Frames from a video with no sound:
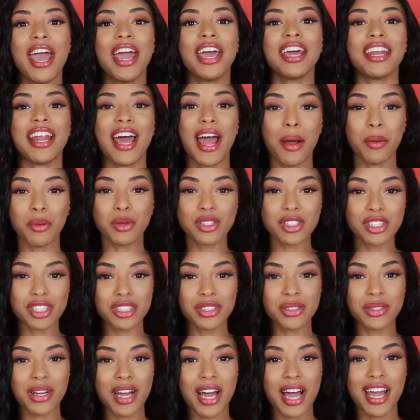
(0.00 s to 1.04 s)
and I will see
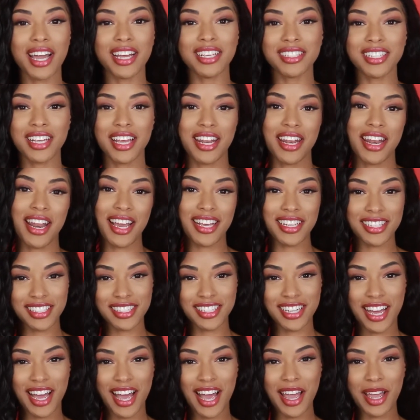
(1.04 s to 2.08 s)
you guys next
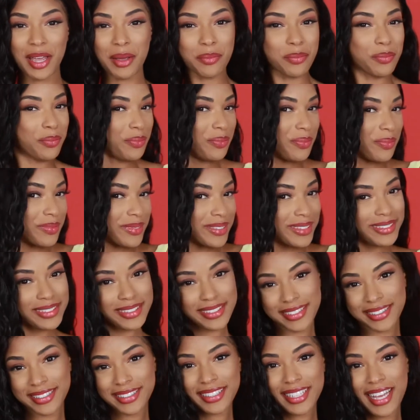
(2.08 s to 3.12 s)
time.
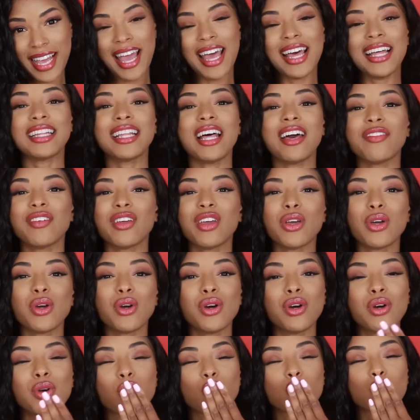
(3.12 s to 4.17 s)
Love
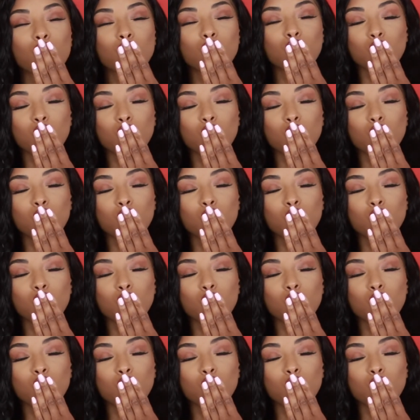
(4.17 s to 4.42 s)
you!